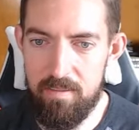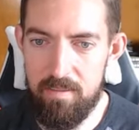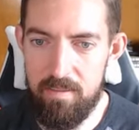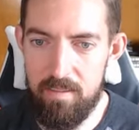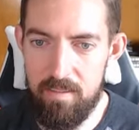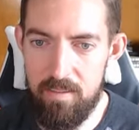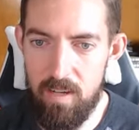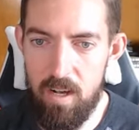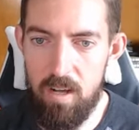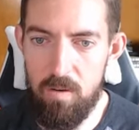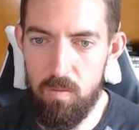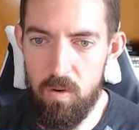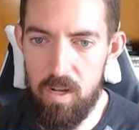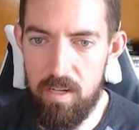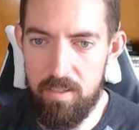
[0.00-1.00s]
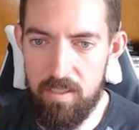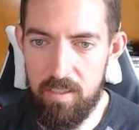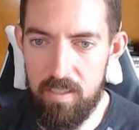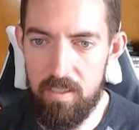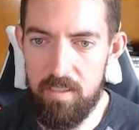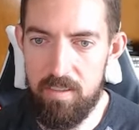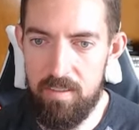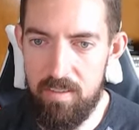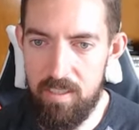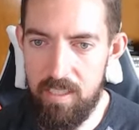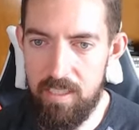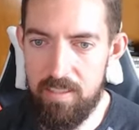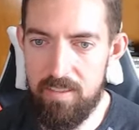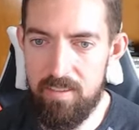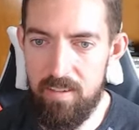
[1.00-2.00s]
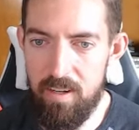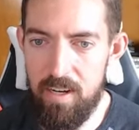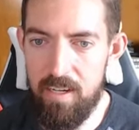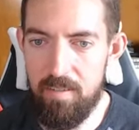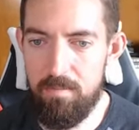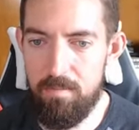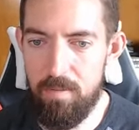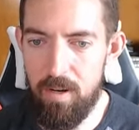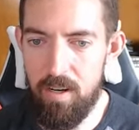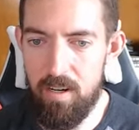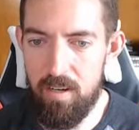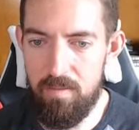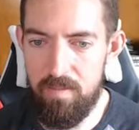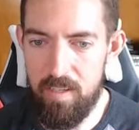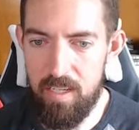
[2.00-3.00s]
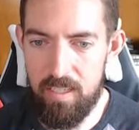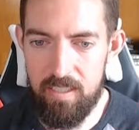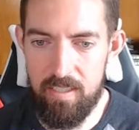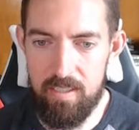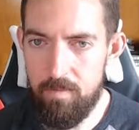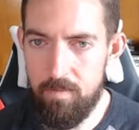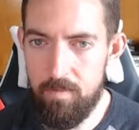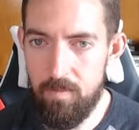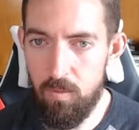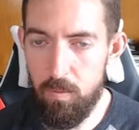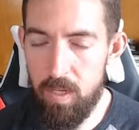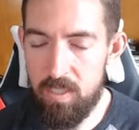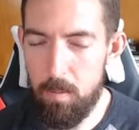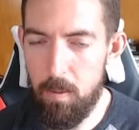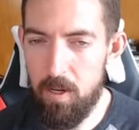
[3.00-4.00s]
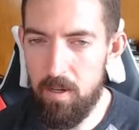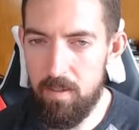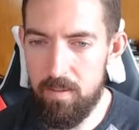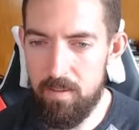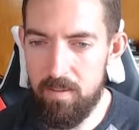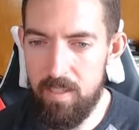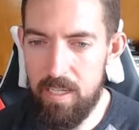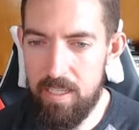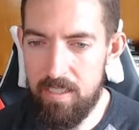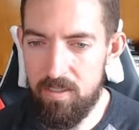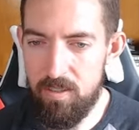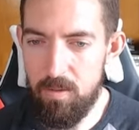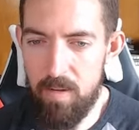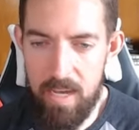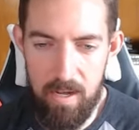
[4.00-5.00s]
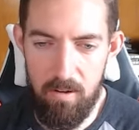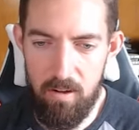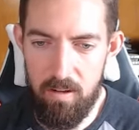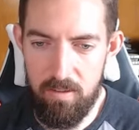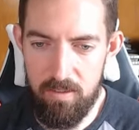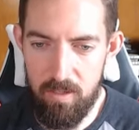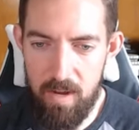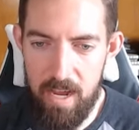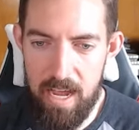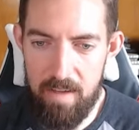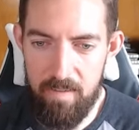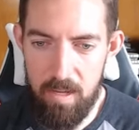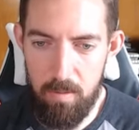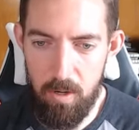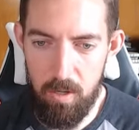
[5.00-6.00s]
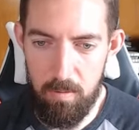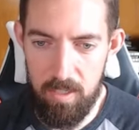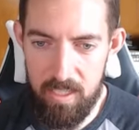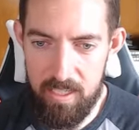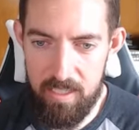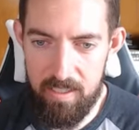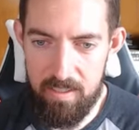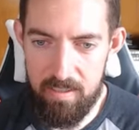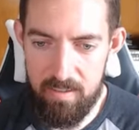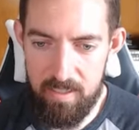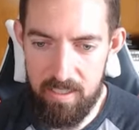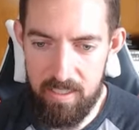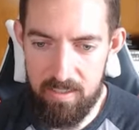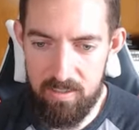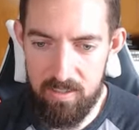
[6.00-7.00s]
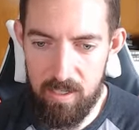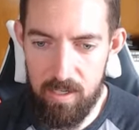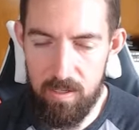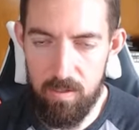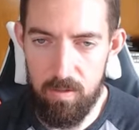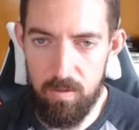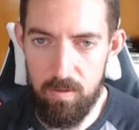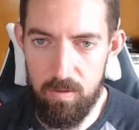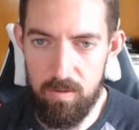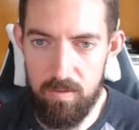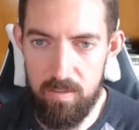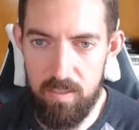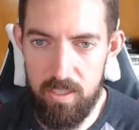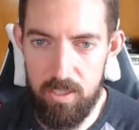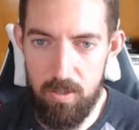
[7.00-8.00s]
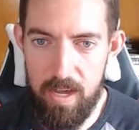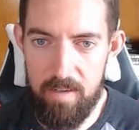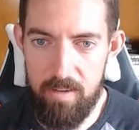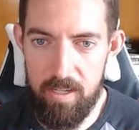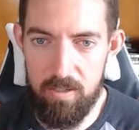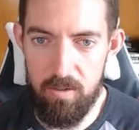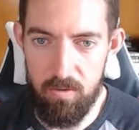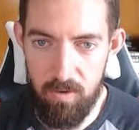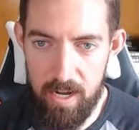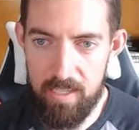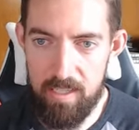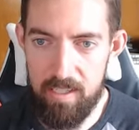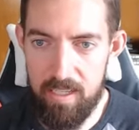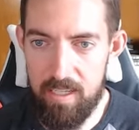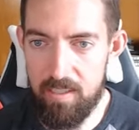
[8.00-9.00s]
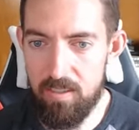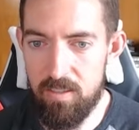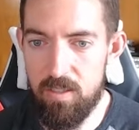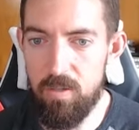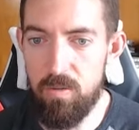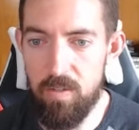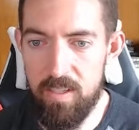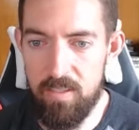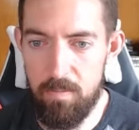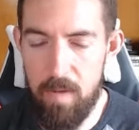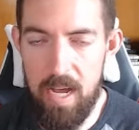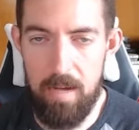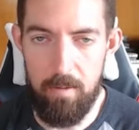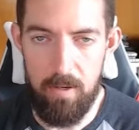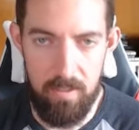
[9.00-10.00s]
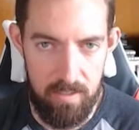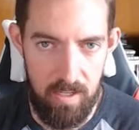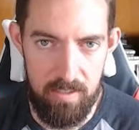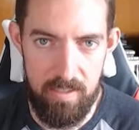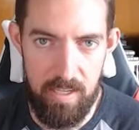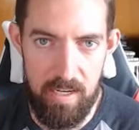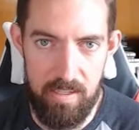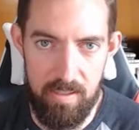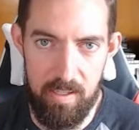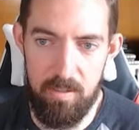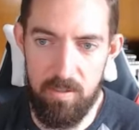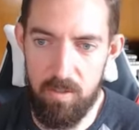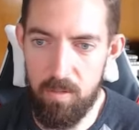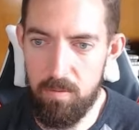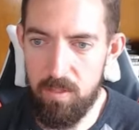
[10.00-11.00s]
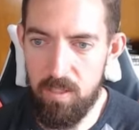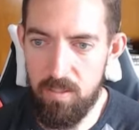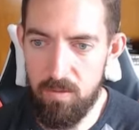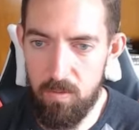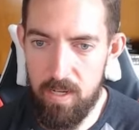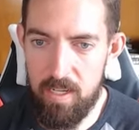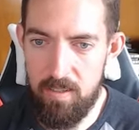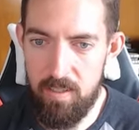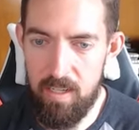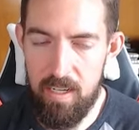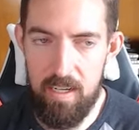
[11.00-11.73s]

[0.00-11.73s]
Dawnwater. Yes. All right. Perfect. The best part is you now also have a permalink, and so you have a direct link to this map. I'll toss that in the description as well.